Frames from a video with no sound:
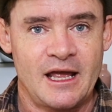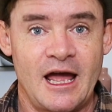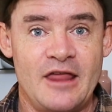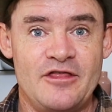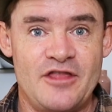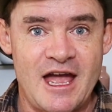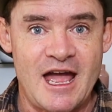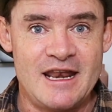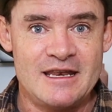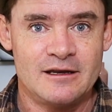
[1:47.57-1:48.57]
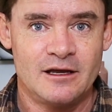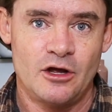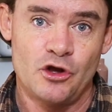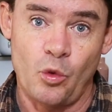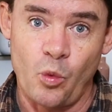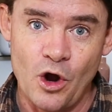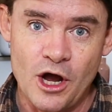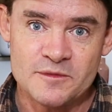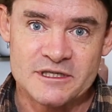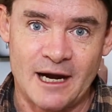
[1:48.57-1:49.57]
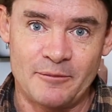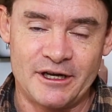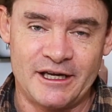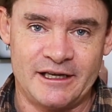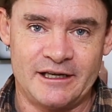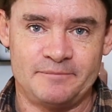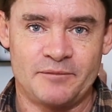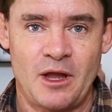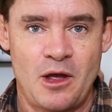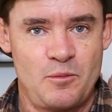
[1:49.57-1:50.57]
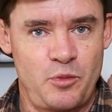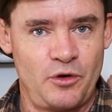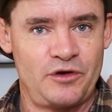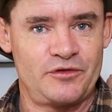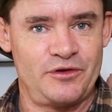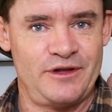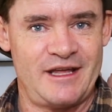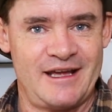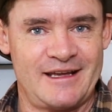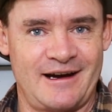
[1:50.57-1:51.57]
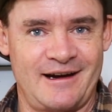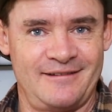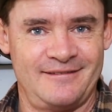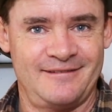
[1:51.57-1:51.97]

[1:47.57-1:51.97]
And then the worms come and eat it put it through their gut,